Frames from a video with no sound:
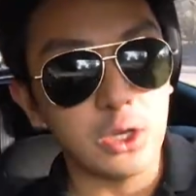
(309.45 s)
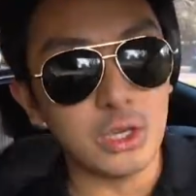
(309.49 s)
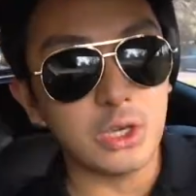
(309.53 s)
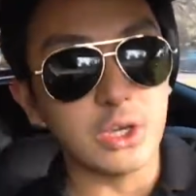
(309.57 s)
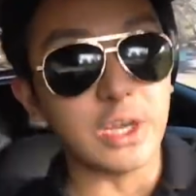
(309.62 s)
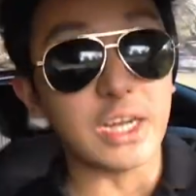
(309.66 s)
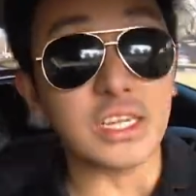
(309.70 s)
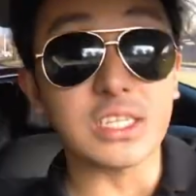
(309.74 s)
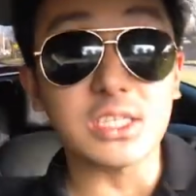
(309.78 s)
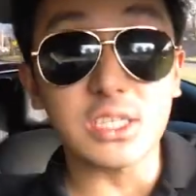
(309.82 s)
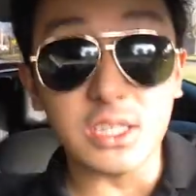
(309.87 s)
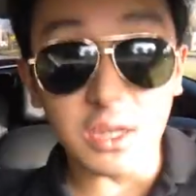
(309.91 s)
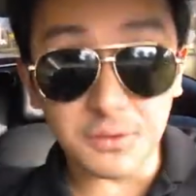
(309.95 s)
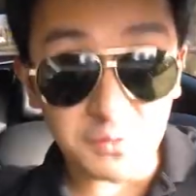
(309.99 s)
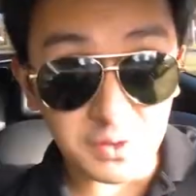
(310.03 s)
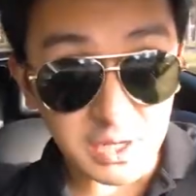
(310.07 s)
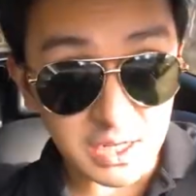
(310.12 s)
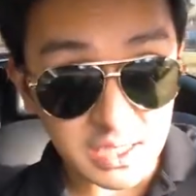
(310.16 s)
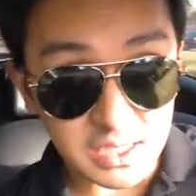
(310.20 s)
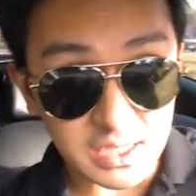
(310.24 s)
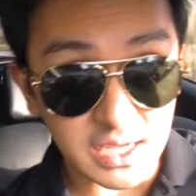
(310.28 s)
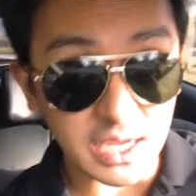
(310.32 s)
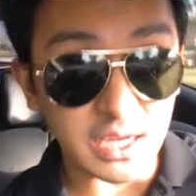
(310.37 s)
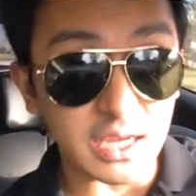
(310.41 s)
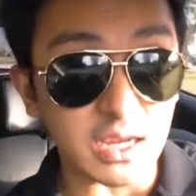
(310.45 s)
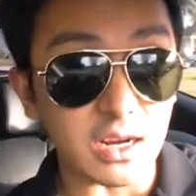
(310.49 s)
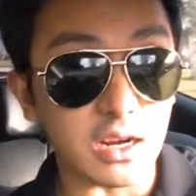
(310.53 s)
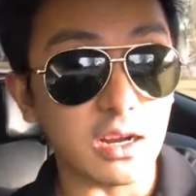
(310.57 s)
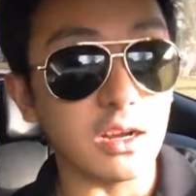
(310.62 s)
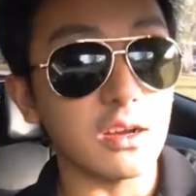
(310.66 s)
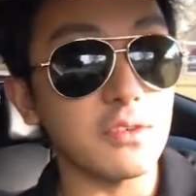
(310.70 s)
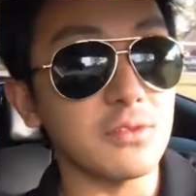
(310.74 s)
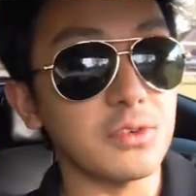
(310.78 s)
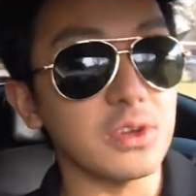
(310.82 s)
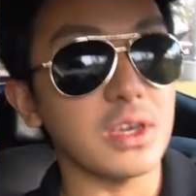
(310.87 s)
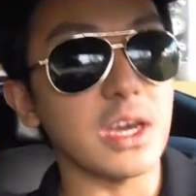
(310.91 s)
you got stuff you need to take care
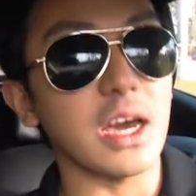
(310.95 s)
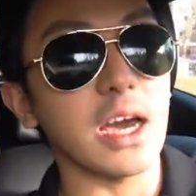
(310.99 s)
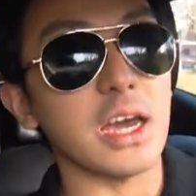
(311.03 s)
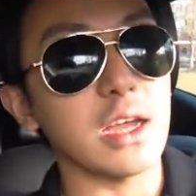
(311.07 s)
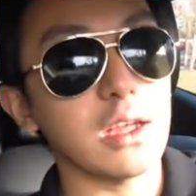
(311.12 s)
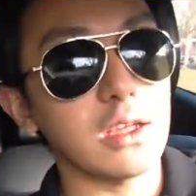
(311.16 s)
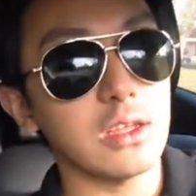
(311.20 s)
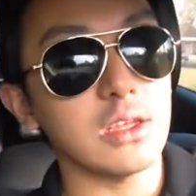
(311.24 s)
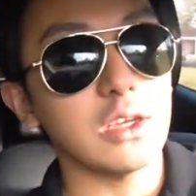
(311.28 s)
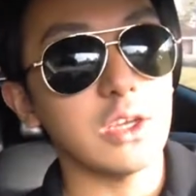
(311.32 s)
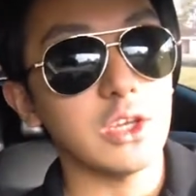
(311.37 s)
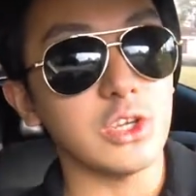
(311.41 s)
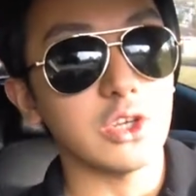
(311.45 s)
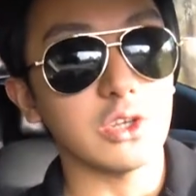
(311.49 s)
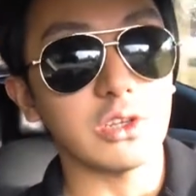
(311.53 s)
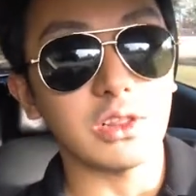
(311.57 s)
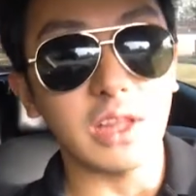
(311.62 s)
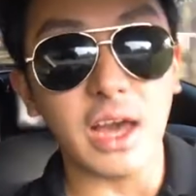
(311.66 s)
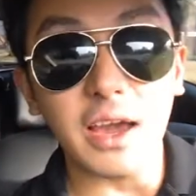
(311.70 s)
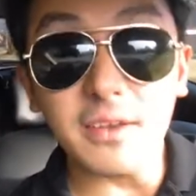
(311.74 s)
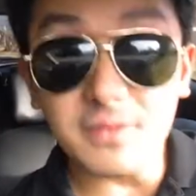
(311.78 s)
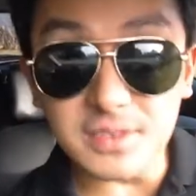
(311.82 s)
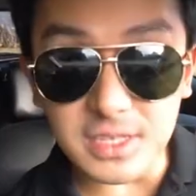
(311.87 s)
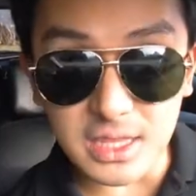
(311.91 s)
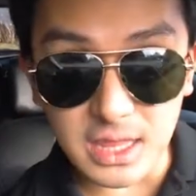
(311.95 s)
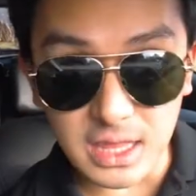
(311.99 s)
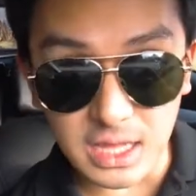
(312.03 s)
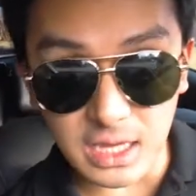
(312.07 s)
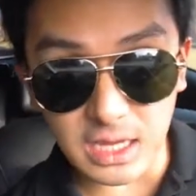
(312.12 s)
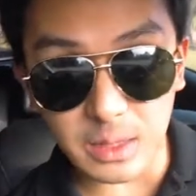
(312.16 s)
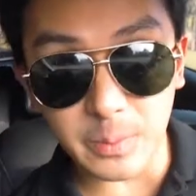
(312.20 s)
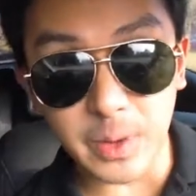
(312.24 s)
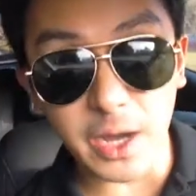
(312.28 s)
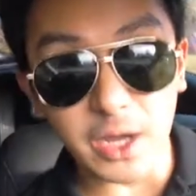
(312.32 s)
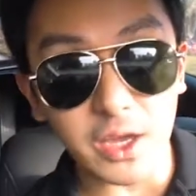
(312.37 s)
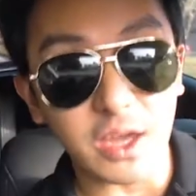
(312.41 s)
of, you got your life to
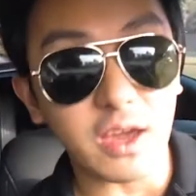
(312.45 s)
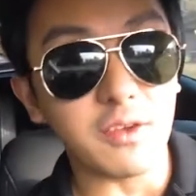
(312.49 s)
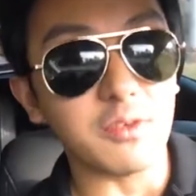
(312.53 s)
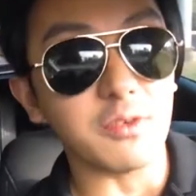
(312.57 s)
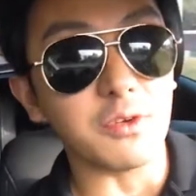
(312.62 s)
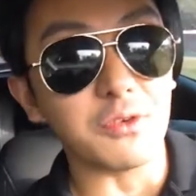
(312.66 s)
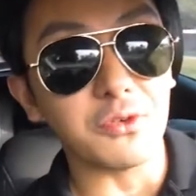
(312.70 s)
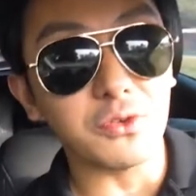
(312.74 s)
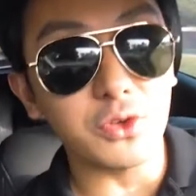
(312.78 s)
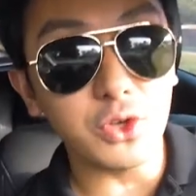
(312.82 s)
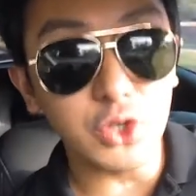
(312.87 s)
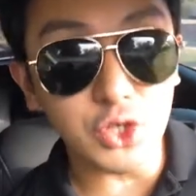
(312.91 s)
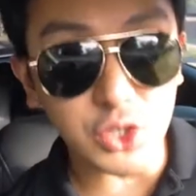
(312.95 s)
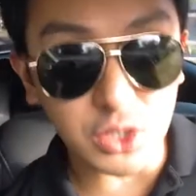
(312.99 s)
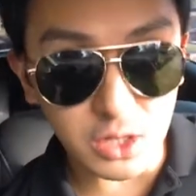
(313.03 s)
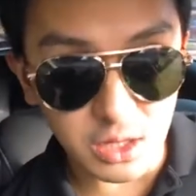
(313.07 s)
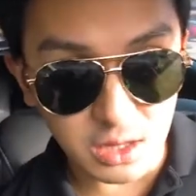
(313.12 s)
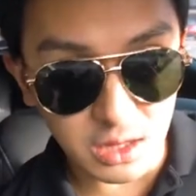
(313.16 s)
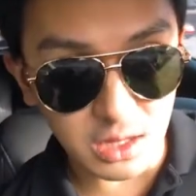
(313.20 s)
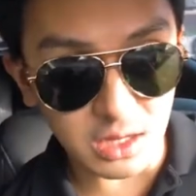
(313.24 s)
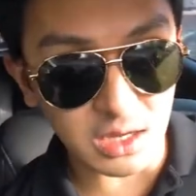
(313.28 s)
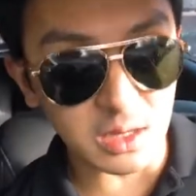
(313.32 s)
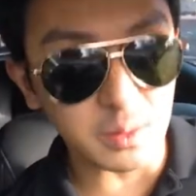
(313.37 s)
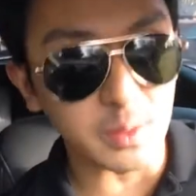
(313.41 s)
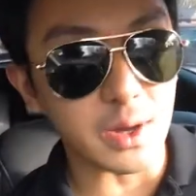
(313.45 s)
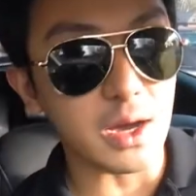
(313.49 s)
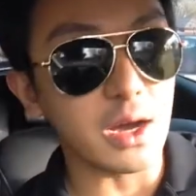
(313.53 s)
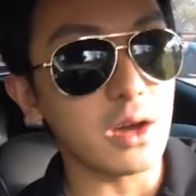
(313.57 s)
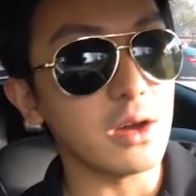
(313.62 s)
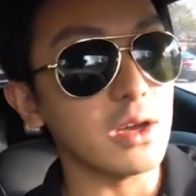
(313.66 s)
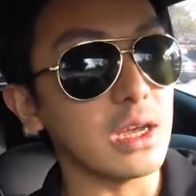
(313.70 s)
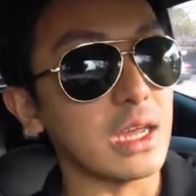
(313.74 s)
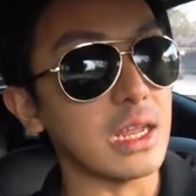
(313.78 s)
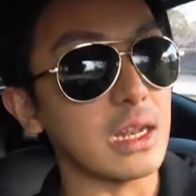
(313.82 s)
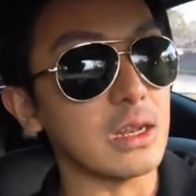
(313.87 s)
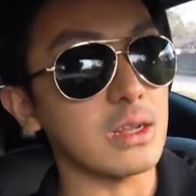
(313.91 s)
think about, you have your future to think
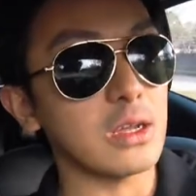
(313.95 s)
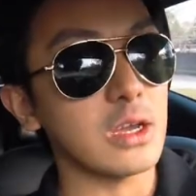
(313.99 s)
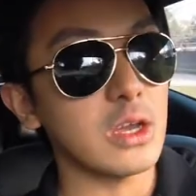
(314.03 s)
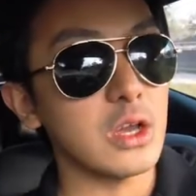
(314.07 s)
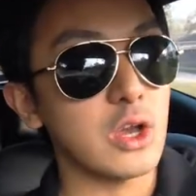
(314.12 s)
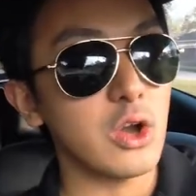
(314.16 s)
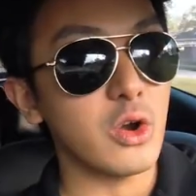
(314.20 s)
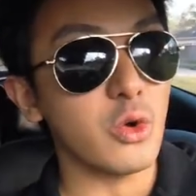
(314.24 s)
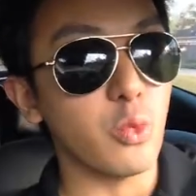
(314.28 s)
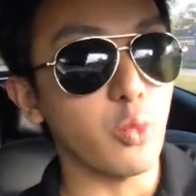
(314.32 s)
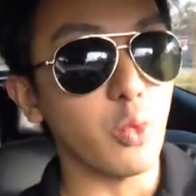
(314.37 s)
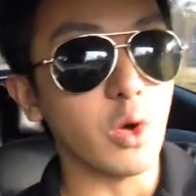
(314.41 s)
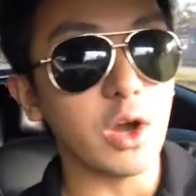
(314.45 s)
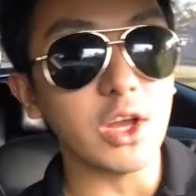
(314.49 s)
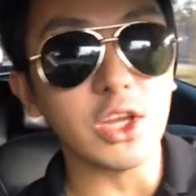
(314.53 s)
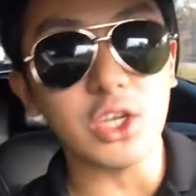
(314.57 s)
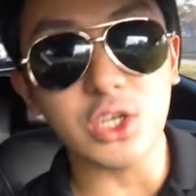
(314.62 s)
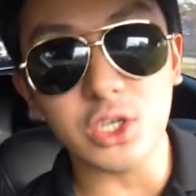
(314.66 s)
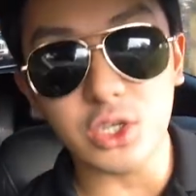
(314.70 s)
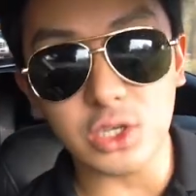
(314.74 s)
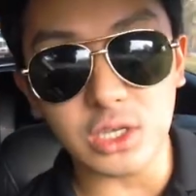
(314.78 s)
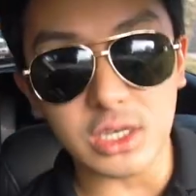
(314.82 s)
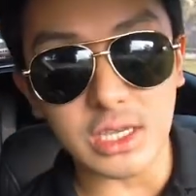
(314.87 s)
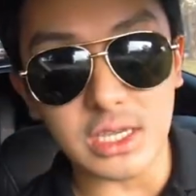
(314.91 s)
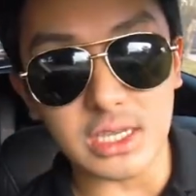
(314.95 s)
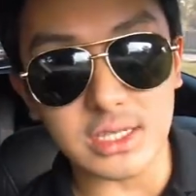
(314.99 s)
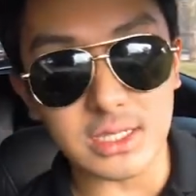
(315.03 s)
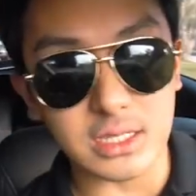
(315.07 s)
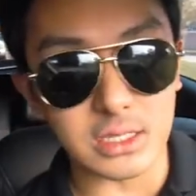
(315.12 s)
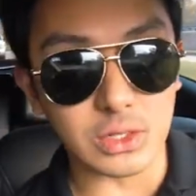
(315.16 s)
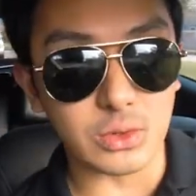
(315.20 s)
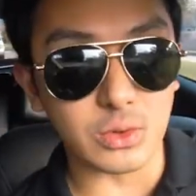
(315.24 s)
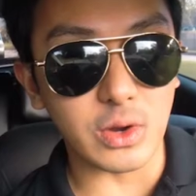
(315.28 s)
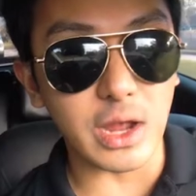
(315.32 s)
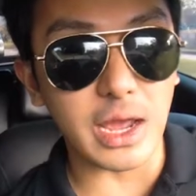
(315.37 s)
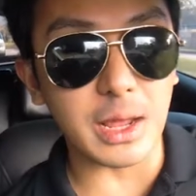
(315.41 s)
about, and what is
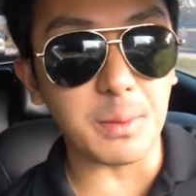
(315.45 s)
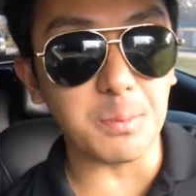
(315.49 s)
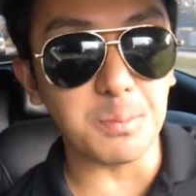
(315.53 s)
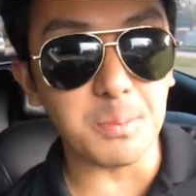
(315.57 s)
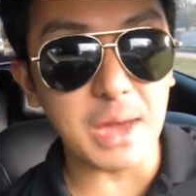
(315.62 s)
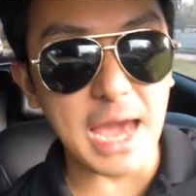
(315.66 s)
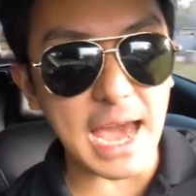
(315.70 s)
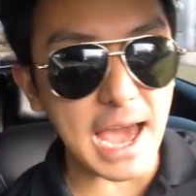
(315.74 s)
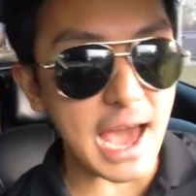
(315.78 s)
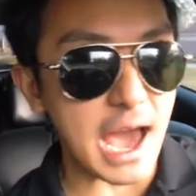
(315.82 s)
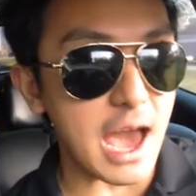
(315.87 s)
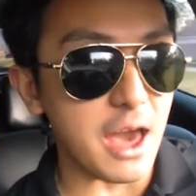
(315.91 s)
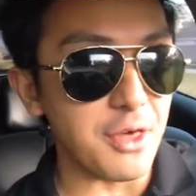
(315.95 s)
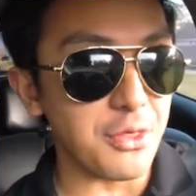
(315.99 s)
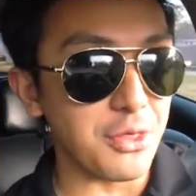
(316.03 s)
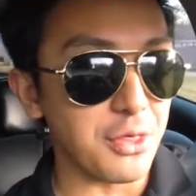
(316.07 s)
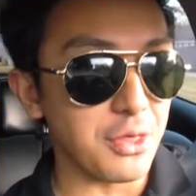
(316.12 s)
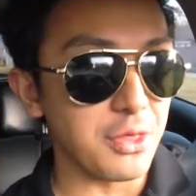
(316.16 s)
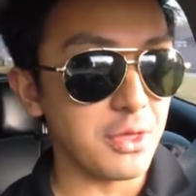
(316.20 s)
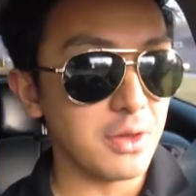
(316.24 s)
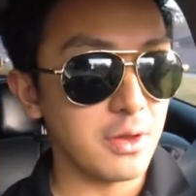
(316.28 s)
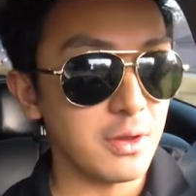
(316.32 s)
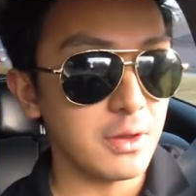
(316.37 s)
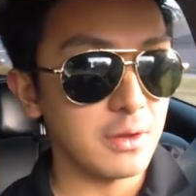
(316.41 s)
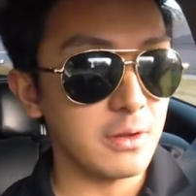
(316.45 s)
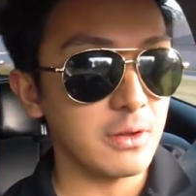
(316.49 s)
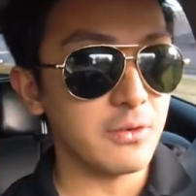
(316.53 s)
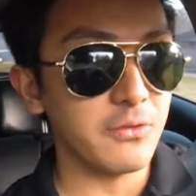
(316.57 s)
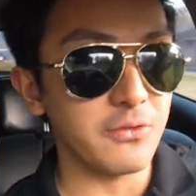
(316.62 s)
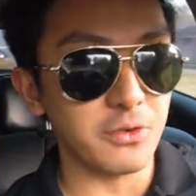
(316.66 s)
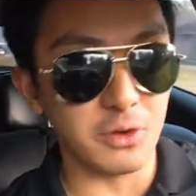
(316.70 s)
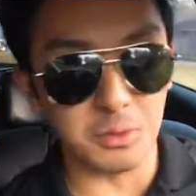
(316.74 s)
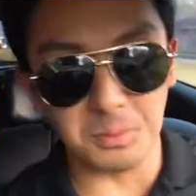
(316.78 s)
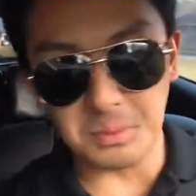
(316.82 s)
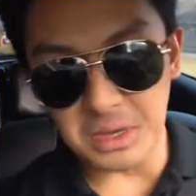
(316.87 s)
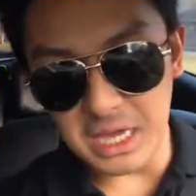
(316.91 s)
the right path
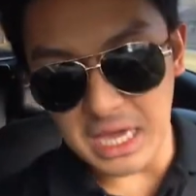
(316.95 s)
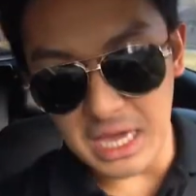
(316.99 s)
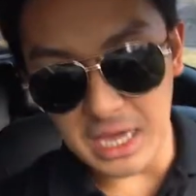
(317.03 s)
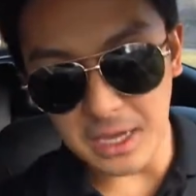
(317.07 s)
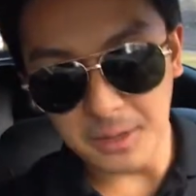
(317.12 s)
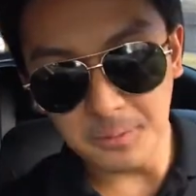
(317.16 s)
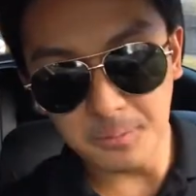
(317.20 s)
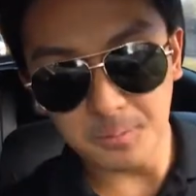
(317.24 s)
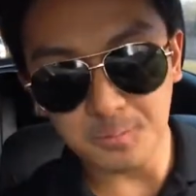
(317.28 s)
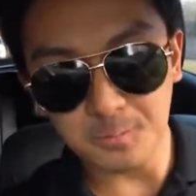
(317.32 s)
for me?